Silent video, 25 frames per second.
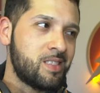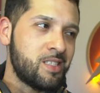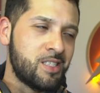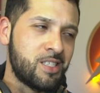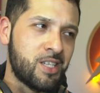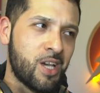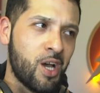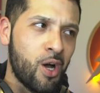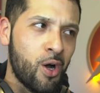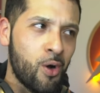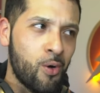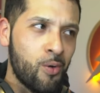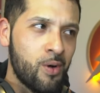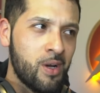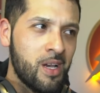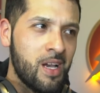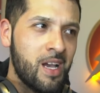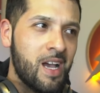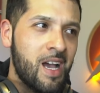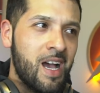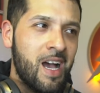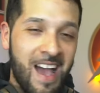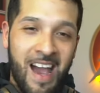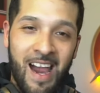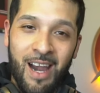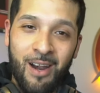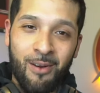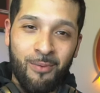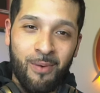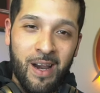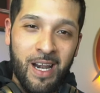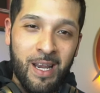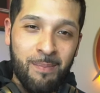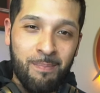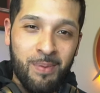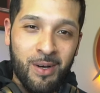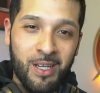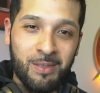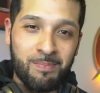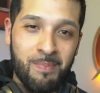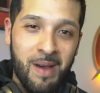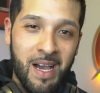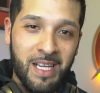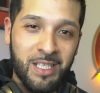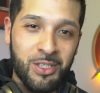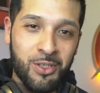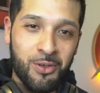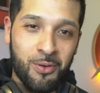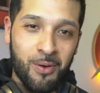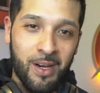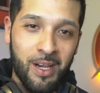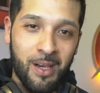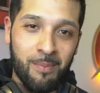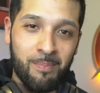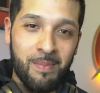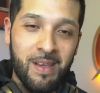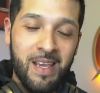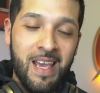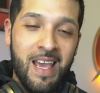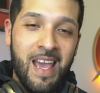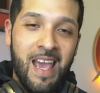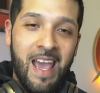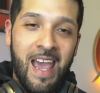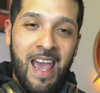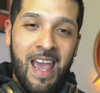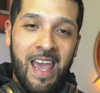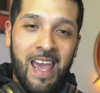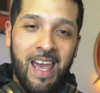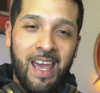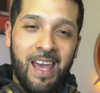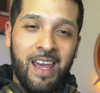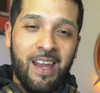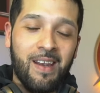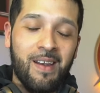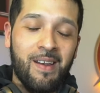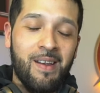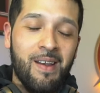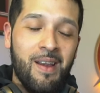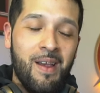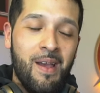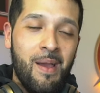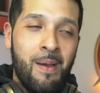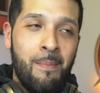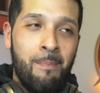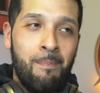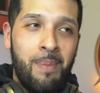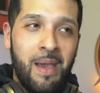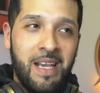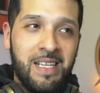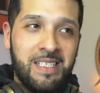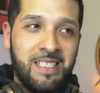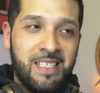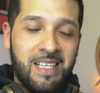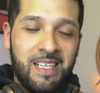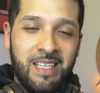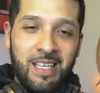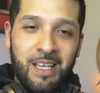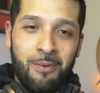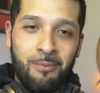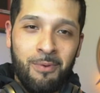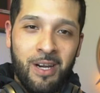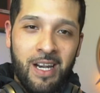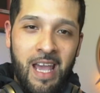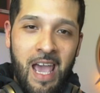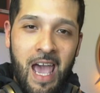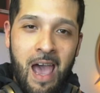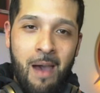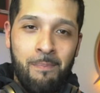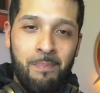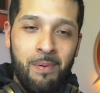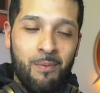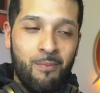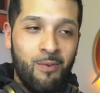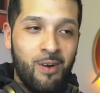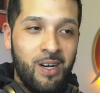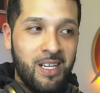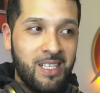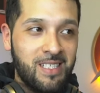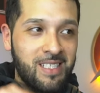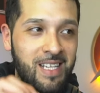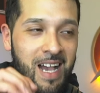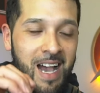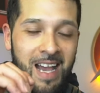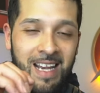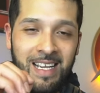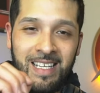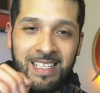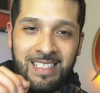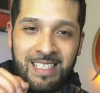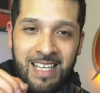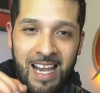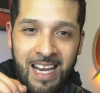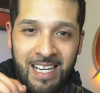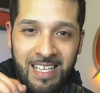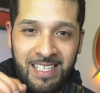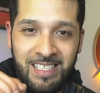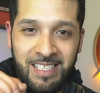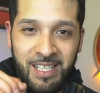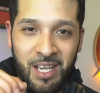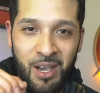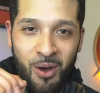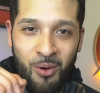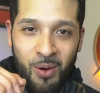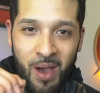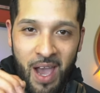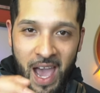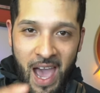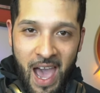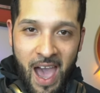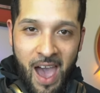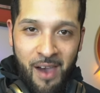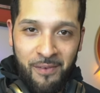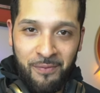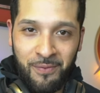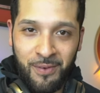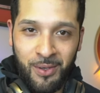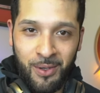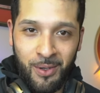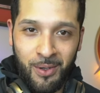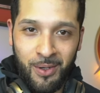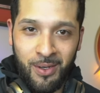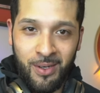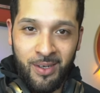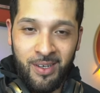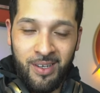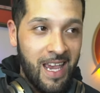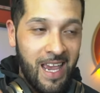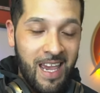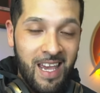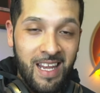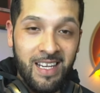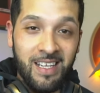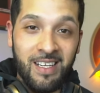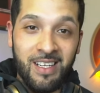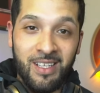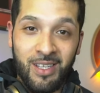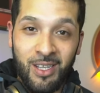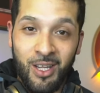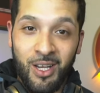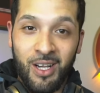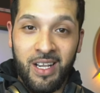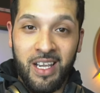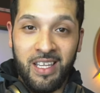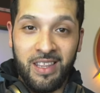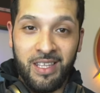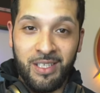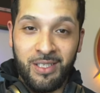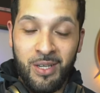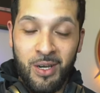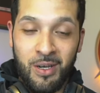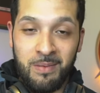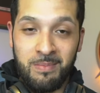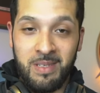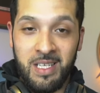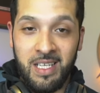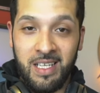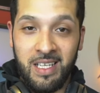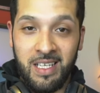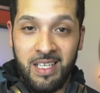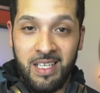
So I had already booked my trip, and basically what happened was I decided to go after and look at the terms and